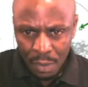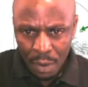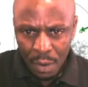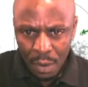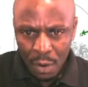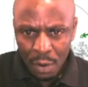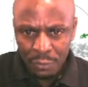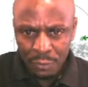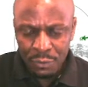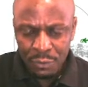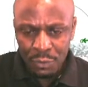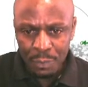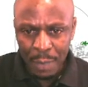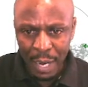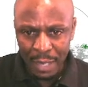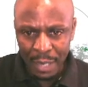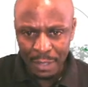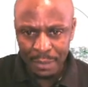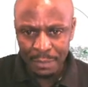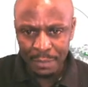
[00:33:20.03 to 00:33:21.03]
of 2 pi.
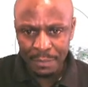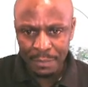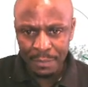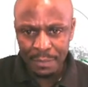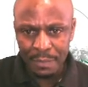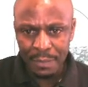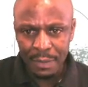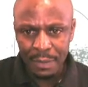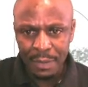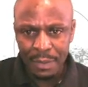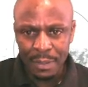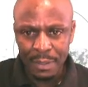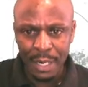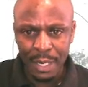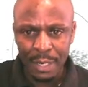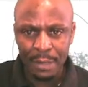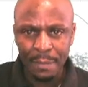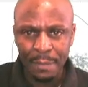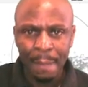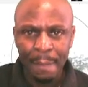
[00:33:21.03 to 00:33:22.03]
Right.
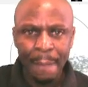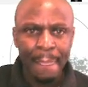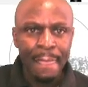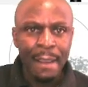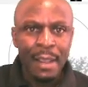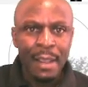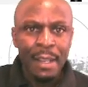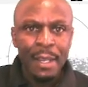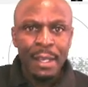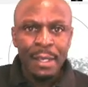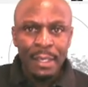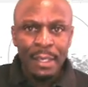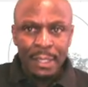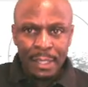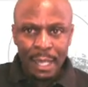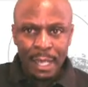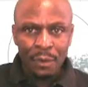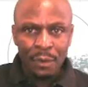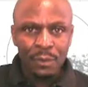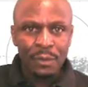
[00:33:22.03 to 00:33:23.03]

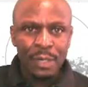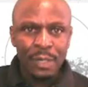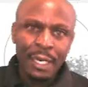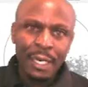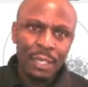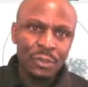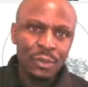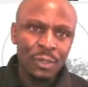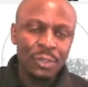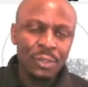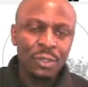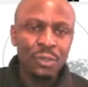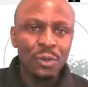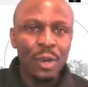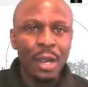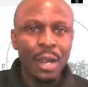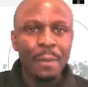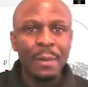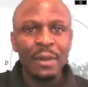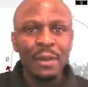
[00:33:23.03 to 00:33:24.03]
Now let us also talk
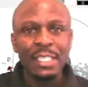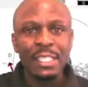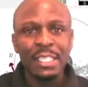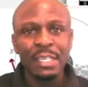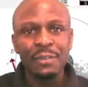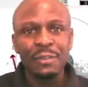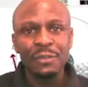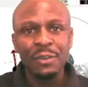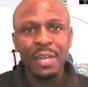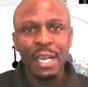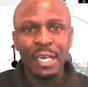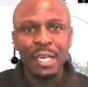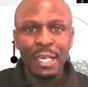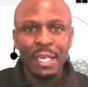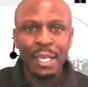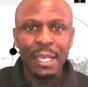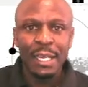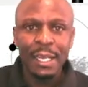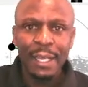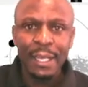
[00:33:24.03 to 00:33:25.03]
about the centrifugal
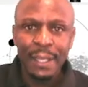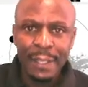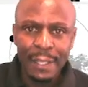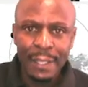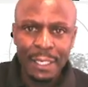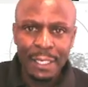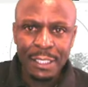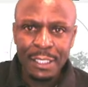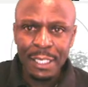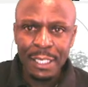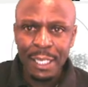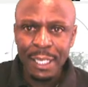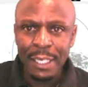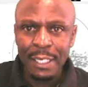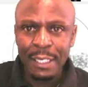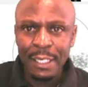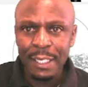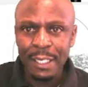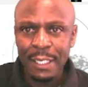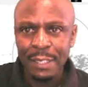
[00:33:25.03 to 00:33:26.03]
uh, energy and
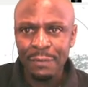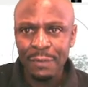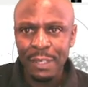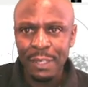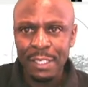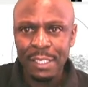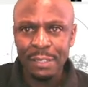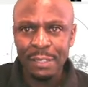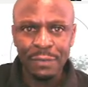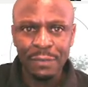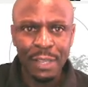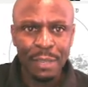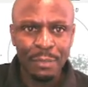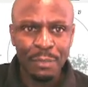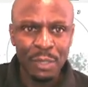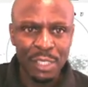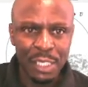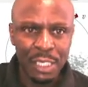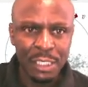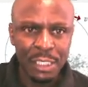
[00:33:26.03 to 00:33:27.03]
the effective uh,
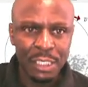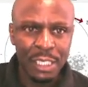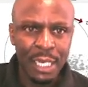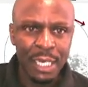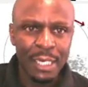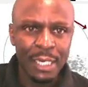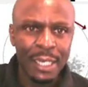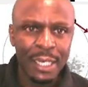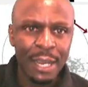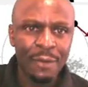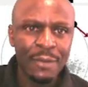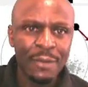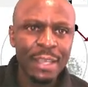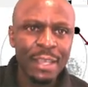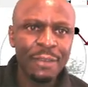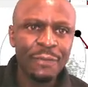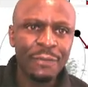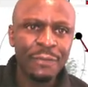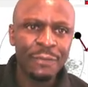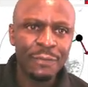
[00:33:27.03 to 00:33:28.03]
potential. Now
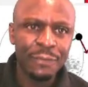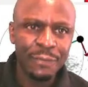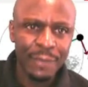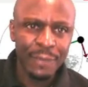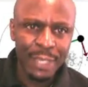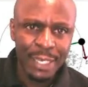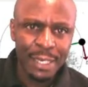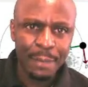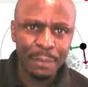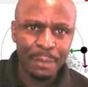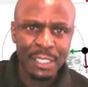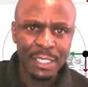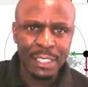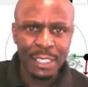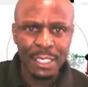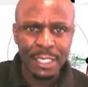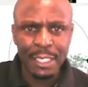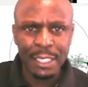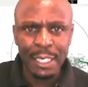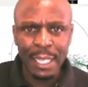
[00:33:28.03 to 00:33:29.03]
if in the
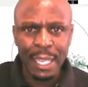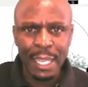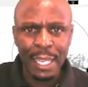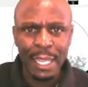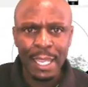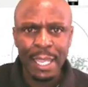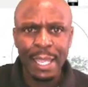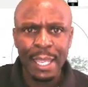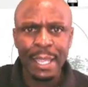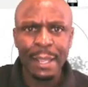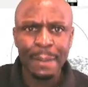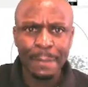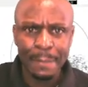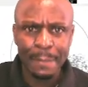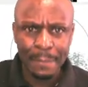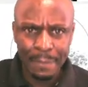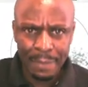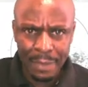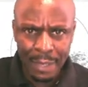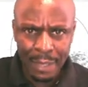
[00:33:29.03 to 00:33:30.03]
preceding uh,
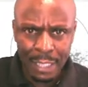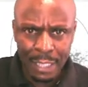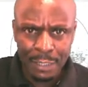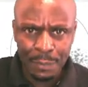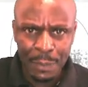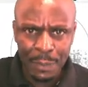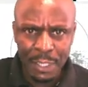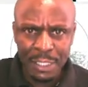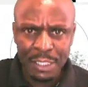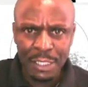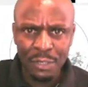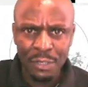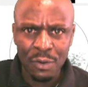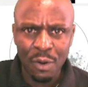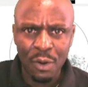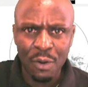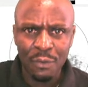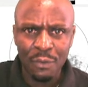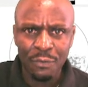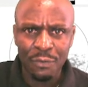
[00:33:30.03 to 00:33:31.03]
expression
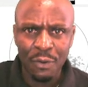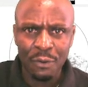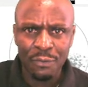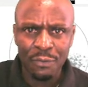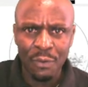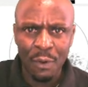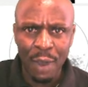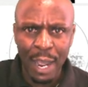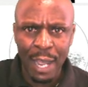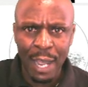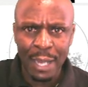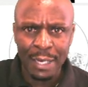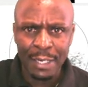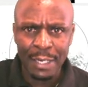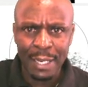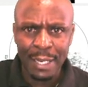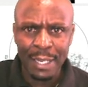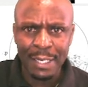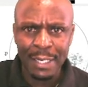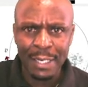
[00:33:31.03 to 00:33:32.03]
of for, for r
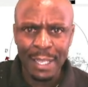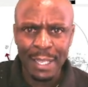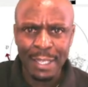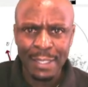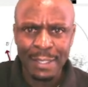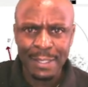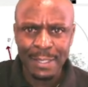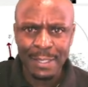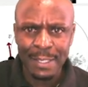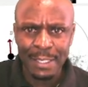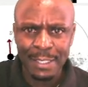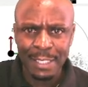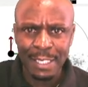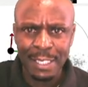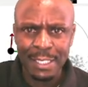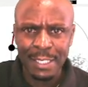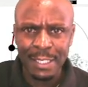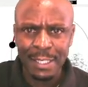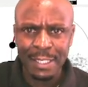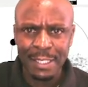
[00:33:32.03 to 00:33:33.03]
and uh,
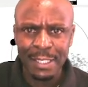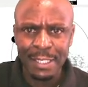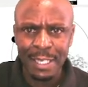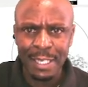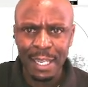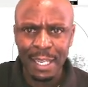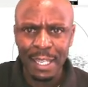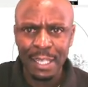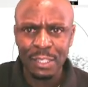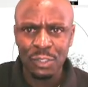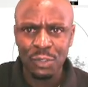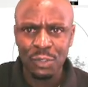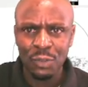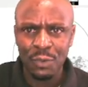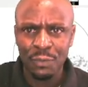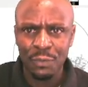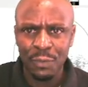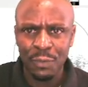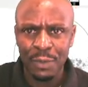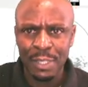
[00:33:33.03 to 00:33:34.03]
theta and so
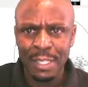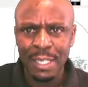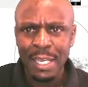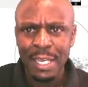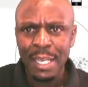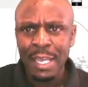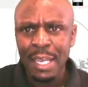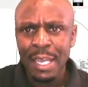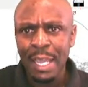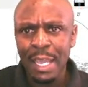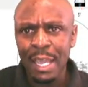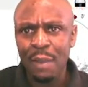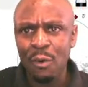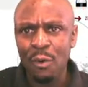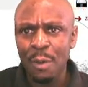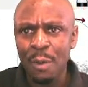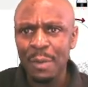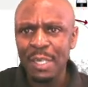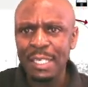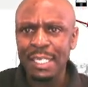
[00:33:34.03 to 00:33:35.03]
forth, a
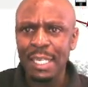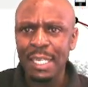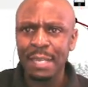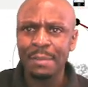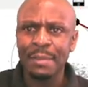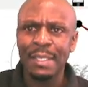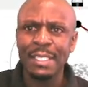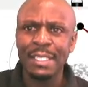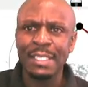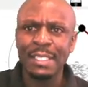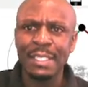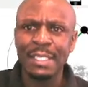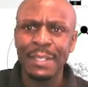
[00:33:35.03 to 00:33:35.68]
common term is the